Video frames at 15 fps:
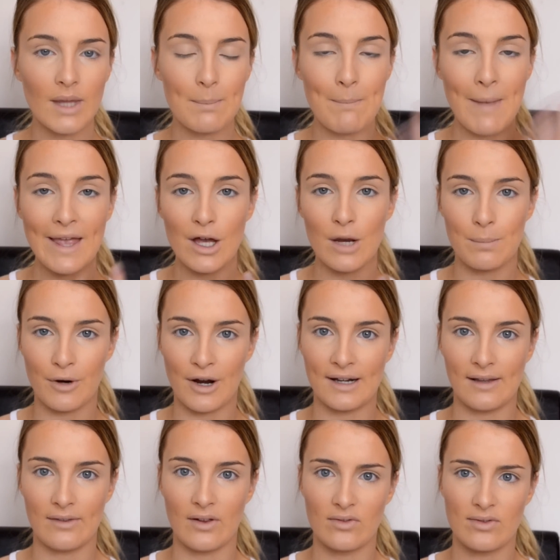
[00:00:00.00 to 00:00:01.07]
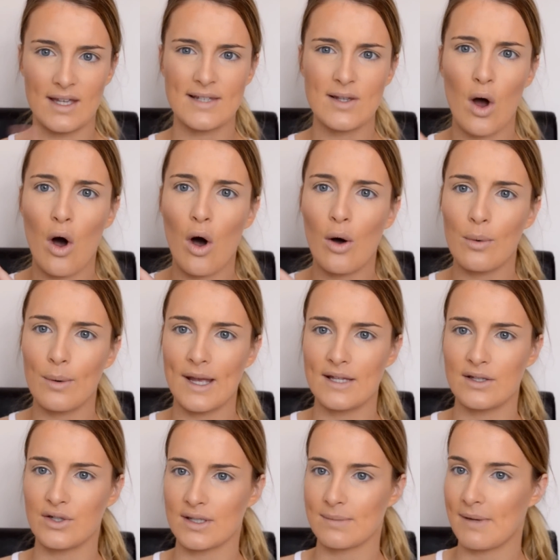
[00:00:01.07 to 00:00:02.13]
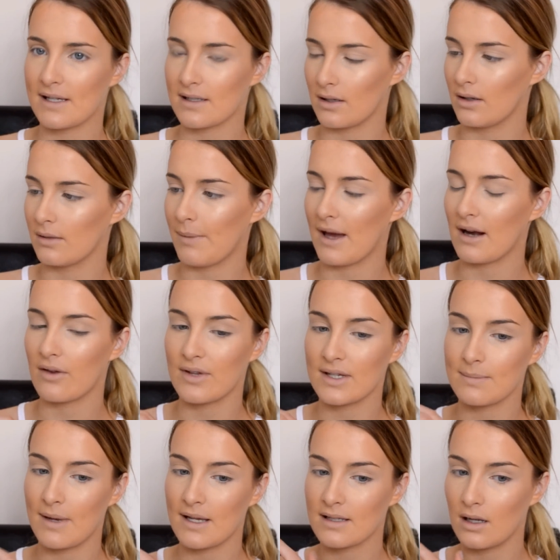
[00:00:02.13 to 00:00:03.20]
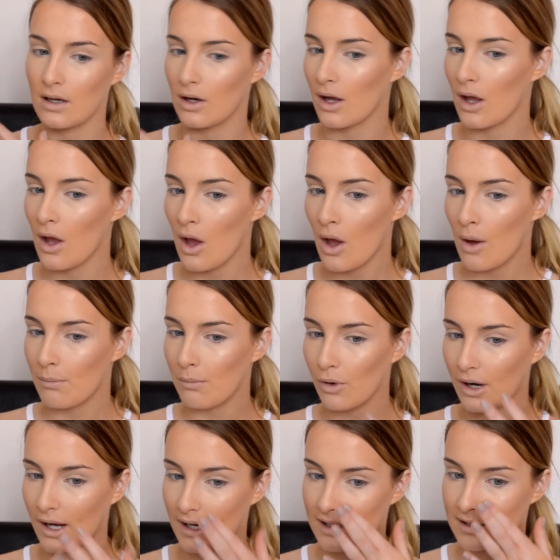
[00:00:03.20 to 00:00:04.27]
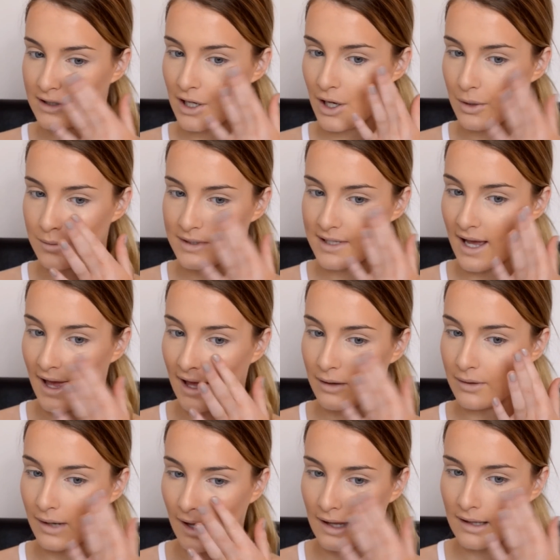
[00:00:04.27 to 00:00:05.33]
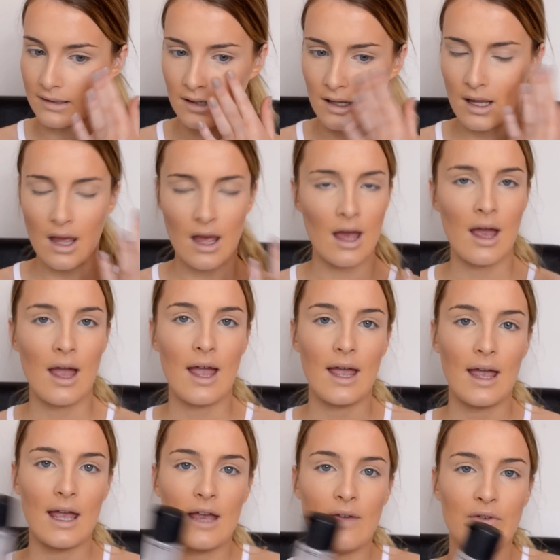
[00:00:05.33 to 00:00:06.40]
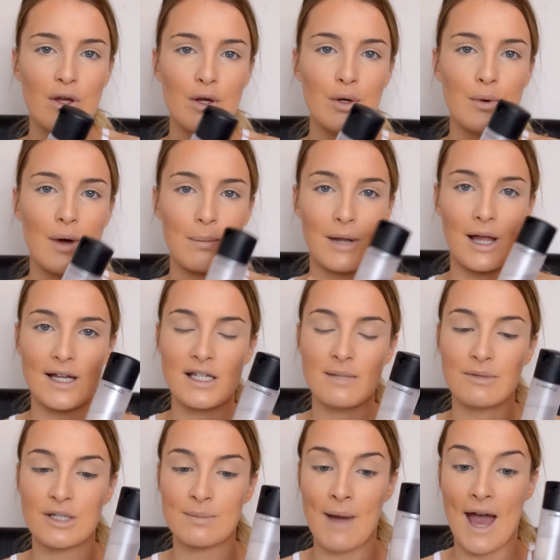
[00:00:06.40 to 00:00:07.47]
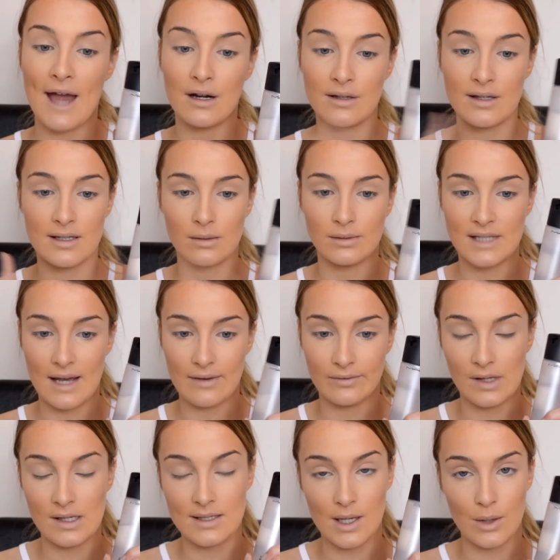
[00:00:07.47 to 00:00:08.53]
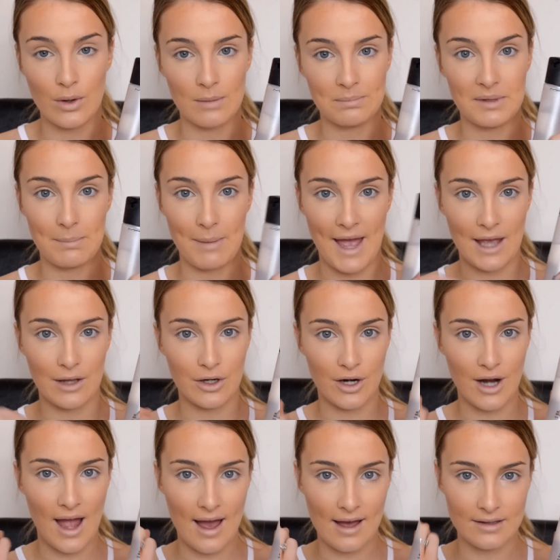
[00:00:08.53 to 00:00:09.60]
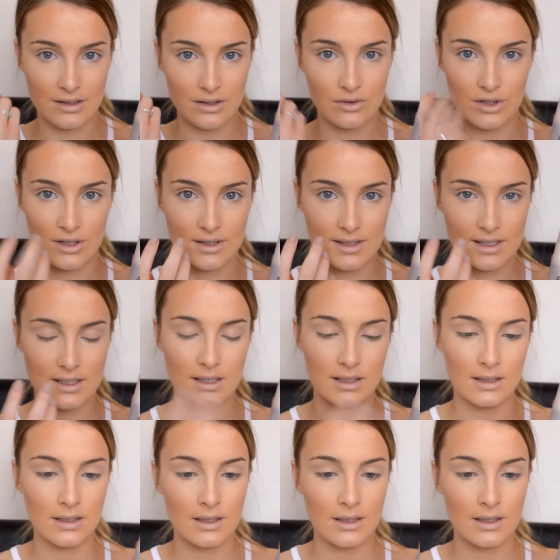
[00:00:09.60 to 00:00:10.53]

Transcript: makeup or anything, this always just makes it look better. This makes it look more kind of toned down. And if you apply too much powder, this will definitely soak up the powder and just,